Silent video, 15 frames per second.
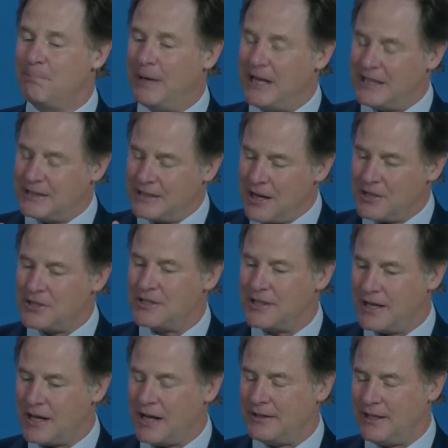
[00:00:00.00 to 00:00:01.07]
But it
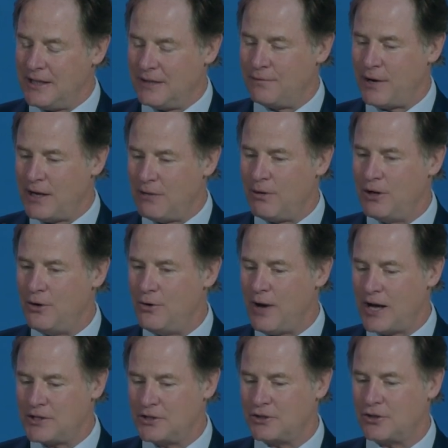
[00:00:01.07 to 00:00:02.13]
does, I think for anyone
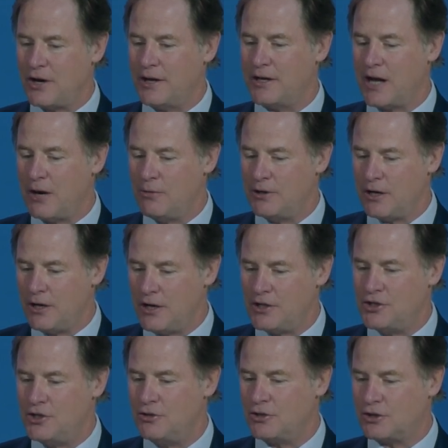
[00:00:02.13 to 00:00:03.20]
who hasn't tried it, I would
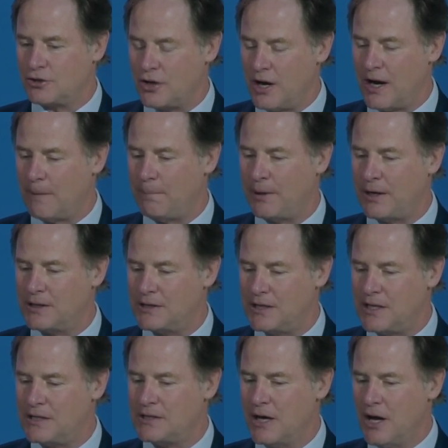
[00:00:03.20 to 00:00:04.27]
urge you to try it because
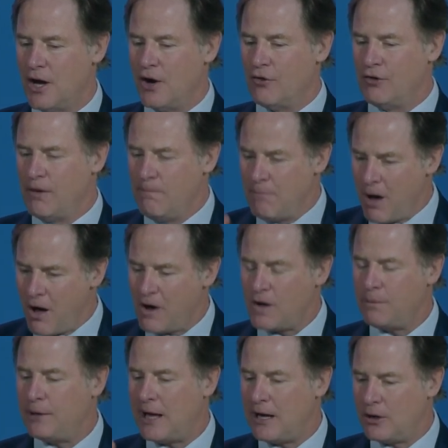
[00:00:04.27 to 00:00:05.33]
it is
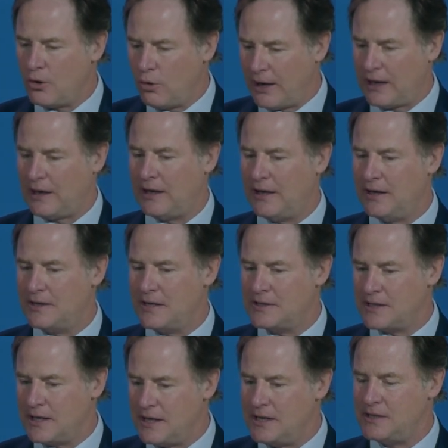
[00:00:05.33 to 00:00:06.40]
remarkable how quickly it
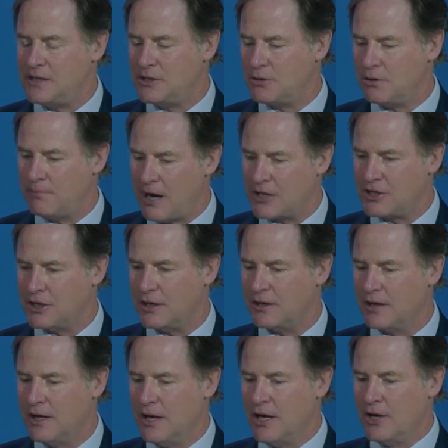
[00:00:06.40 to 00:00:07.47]
is easy to
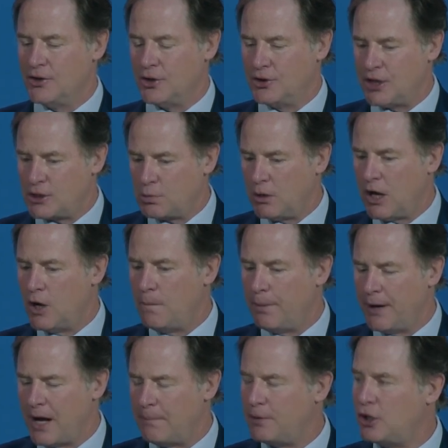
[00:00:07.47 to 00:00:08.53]
imagine that this will
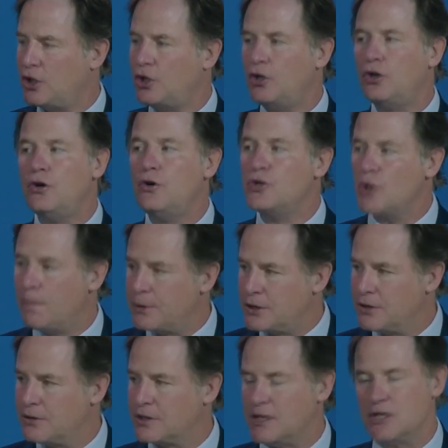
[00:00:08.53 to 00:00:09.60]
open up huge
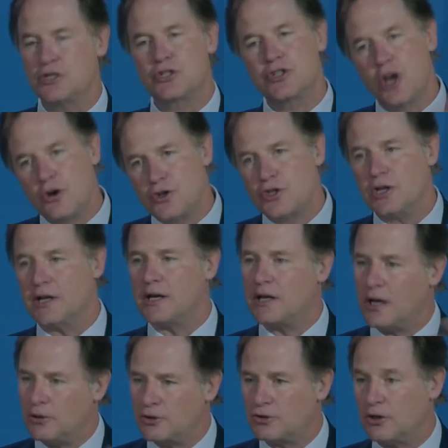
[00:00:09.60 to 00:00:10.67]
opportunities socially,
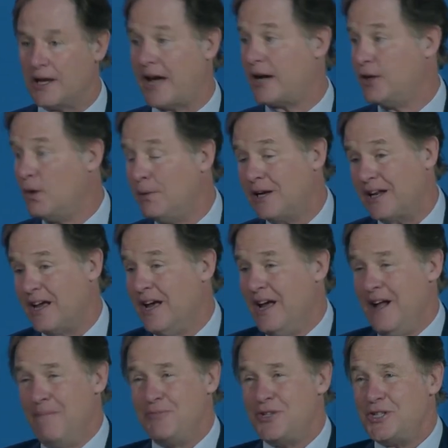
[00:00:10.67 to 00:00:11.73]
culturally, economically.
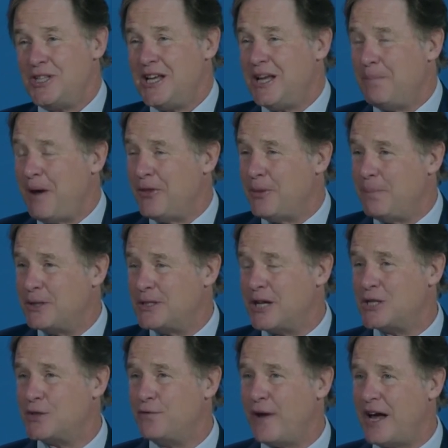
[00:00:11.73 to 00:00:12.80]
Just think about the
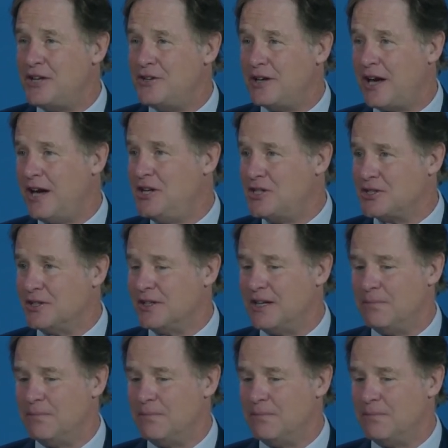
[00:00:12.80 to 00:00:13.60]
potential for education.